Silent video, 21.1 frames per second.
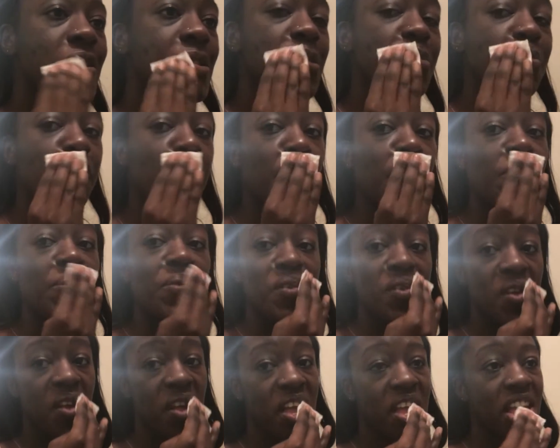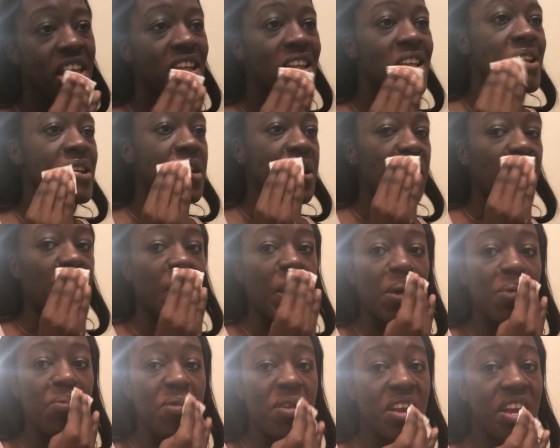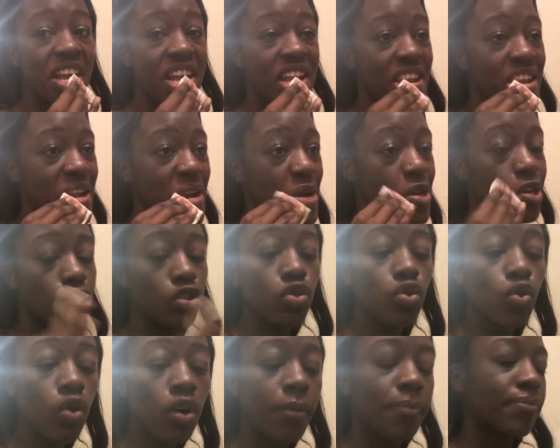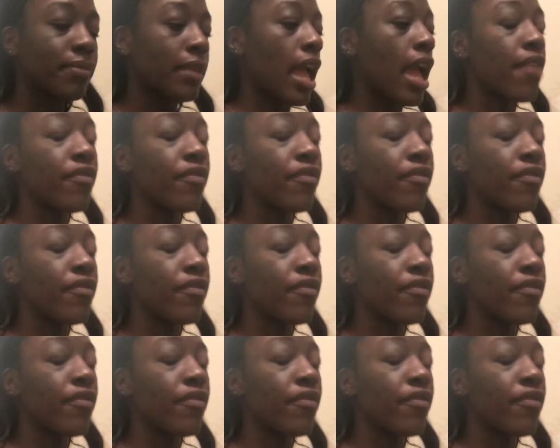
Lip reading: to move to America to go to school.